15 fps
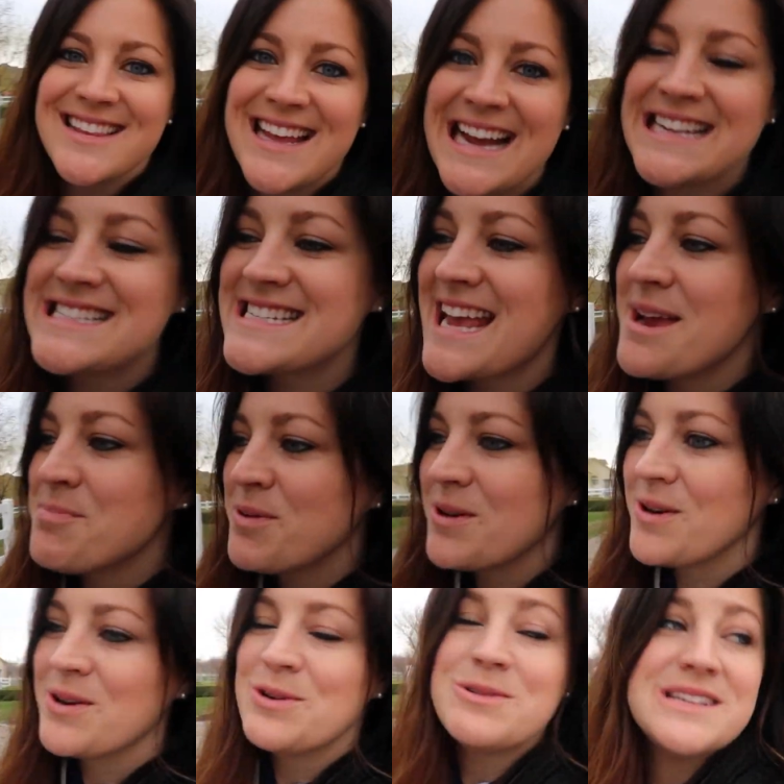The
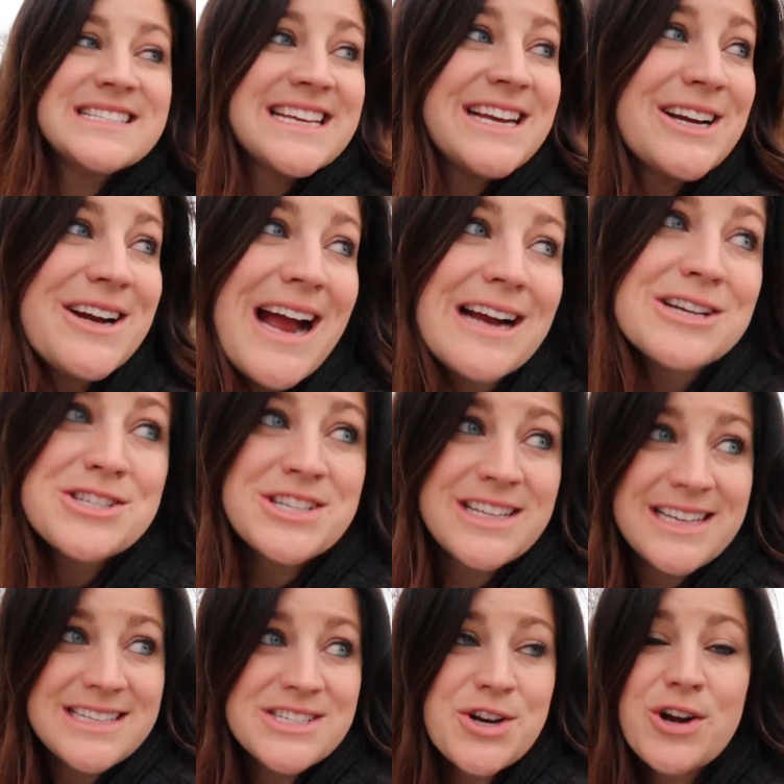landscaper who is here
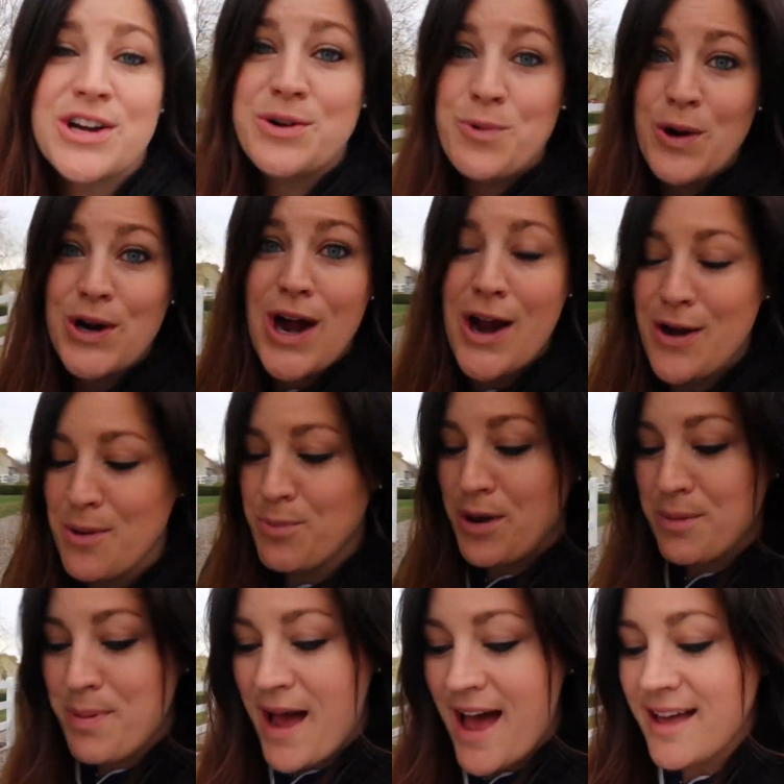actually starting work on our
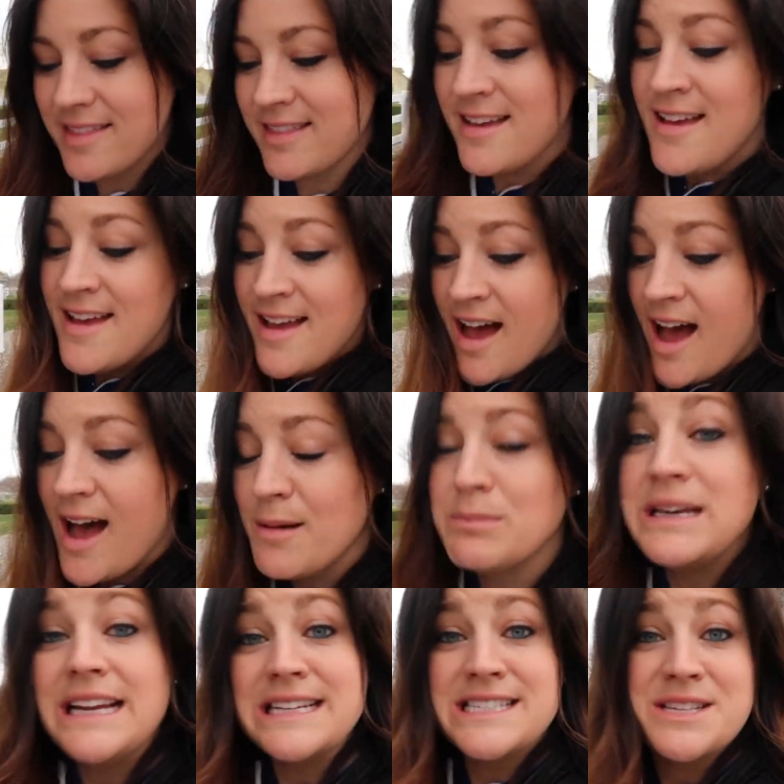brick path
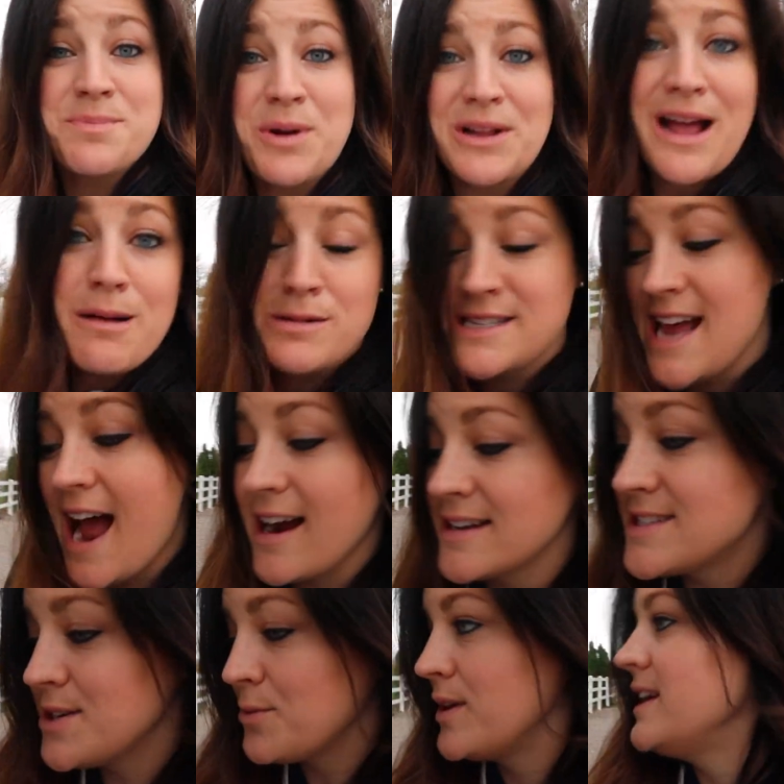um, needs the burlap sack.
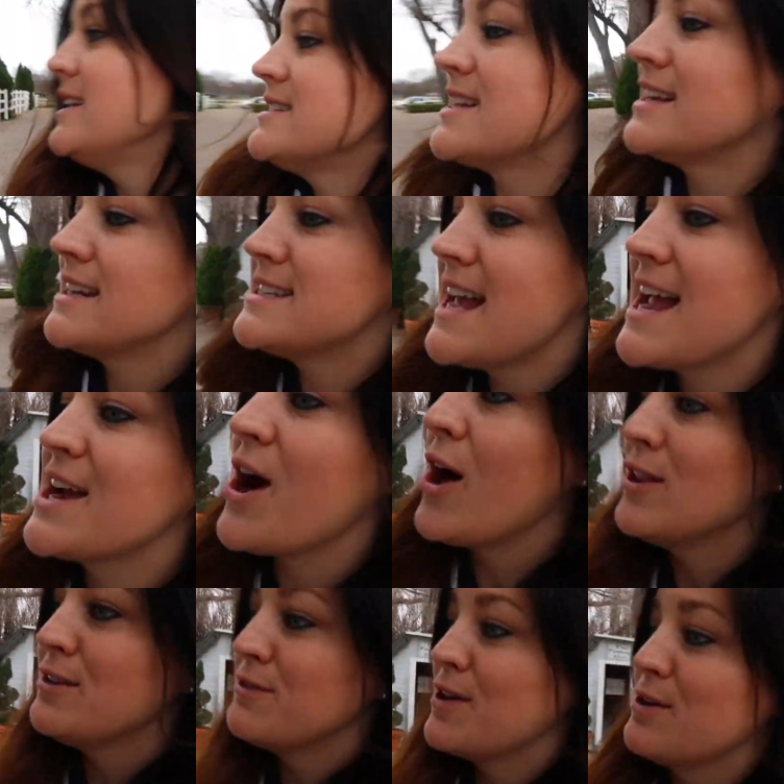So he's gonna take
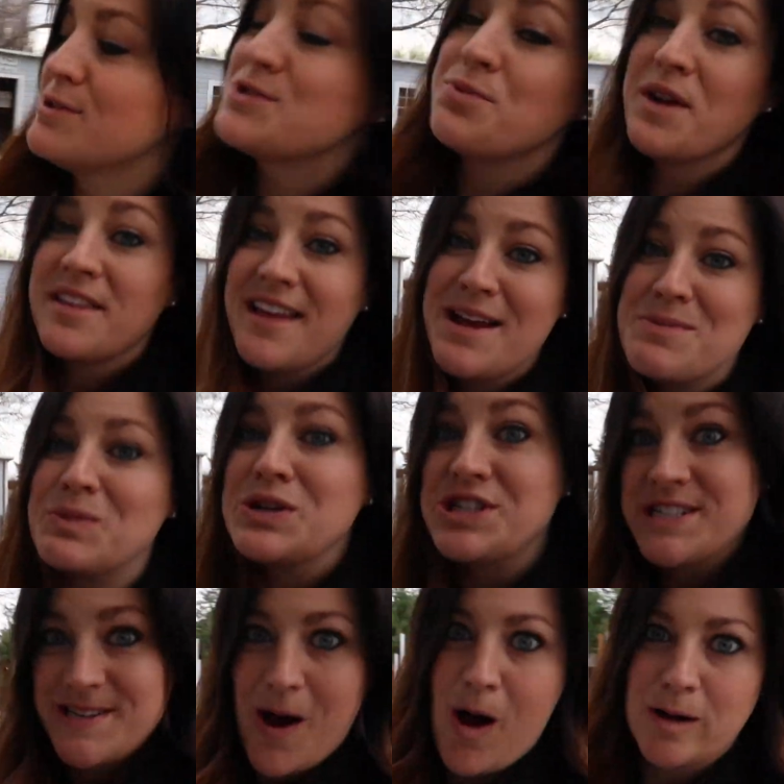all of those with him,
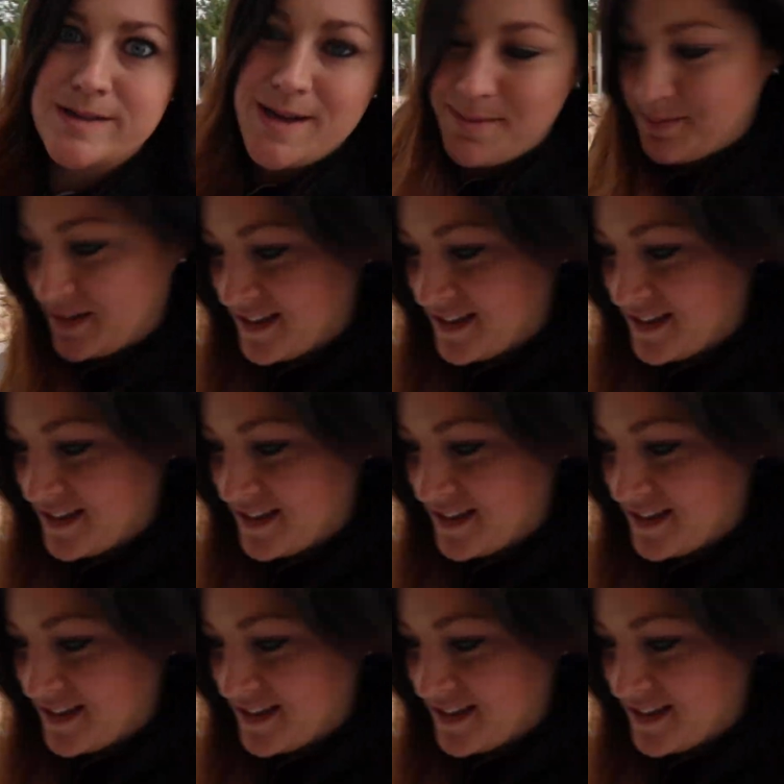which is awesome.